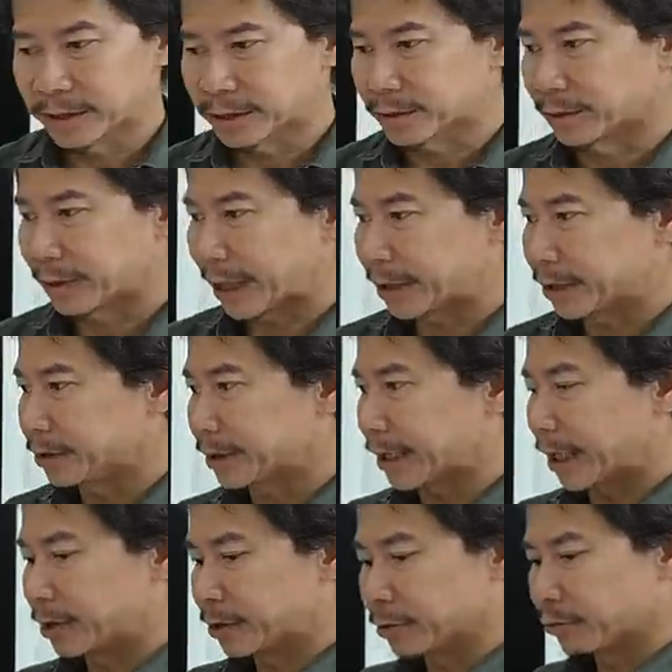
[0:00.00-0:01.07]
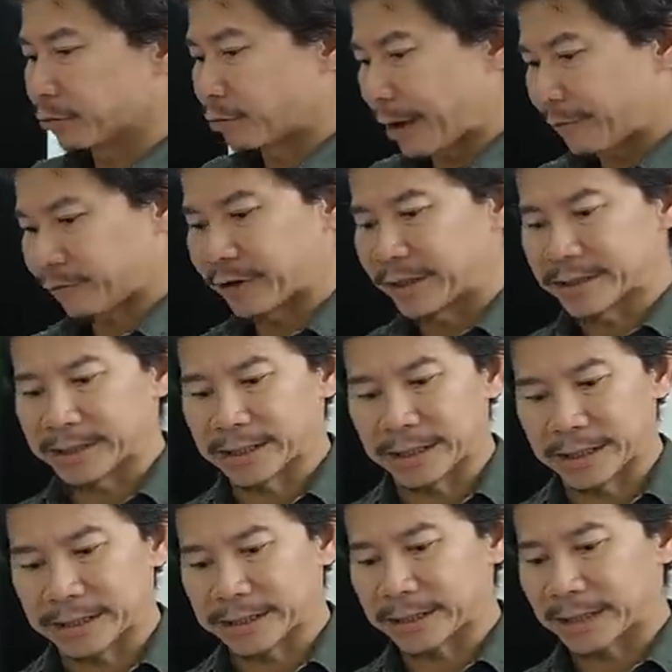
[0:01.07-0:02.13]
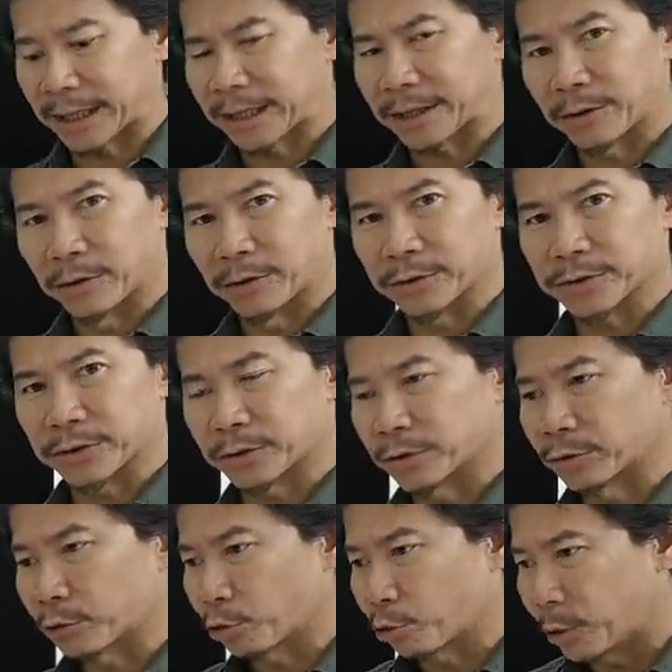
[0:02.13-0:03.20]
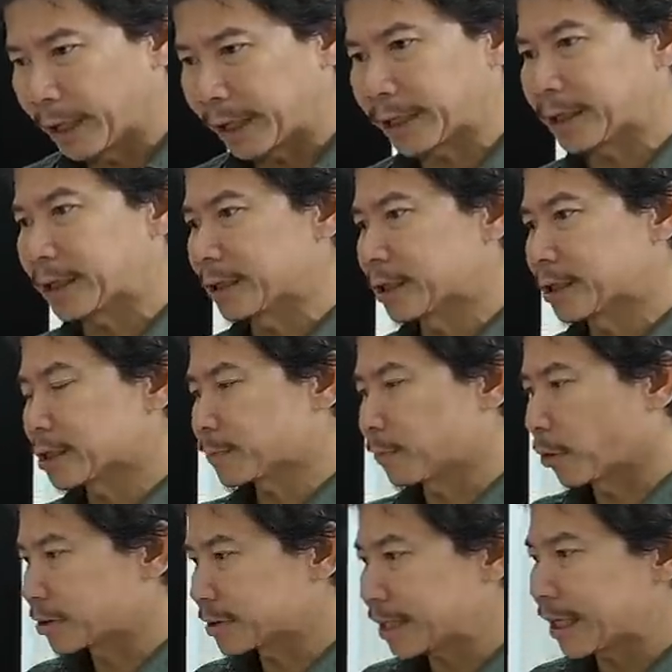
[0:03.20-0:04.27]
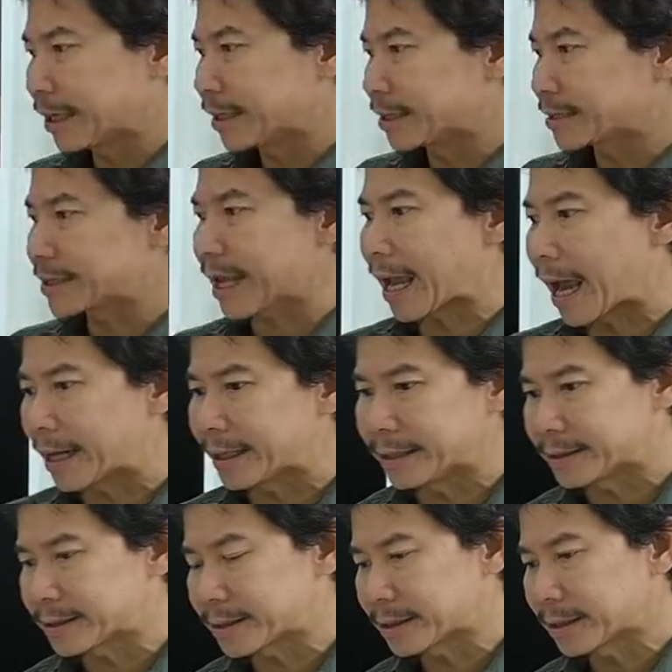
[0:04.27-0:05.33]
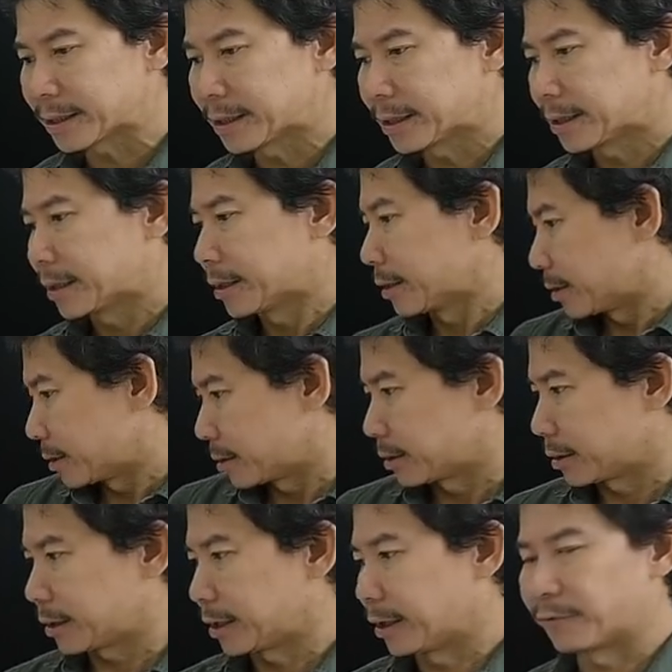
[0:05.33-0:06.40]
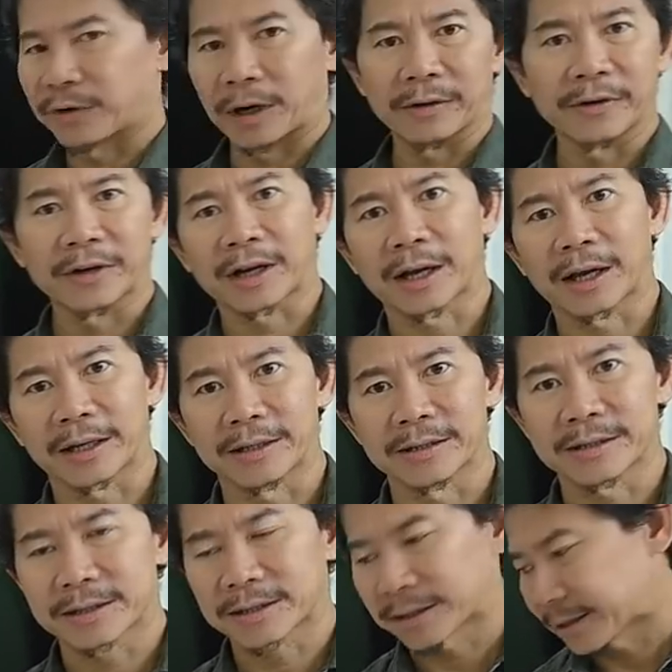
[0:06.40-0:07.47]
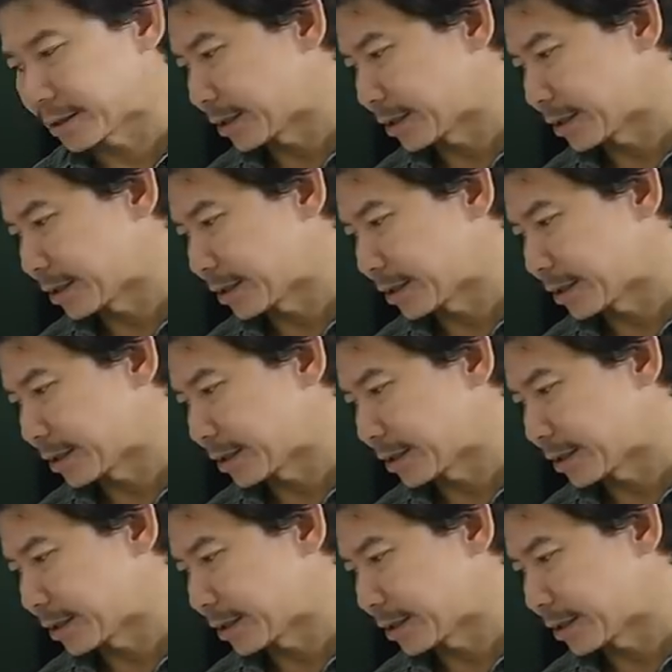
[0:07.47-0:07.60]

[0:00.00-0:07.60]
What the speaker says: so that you can do references and also quick spontaneous edits in front of your clients.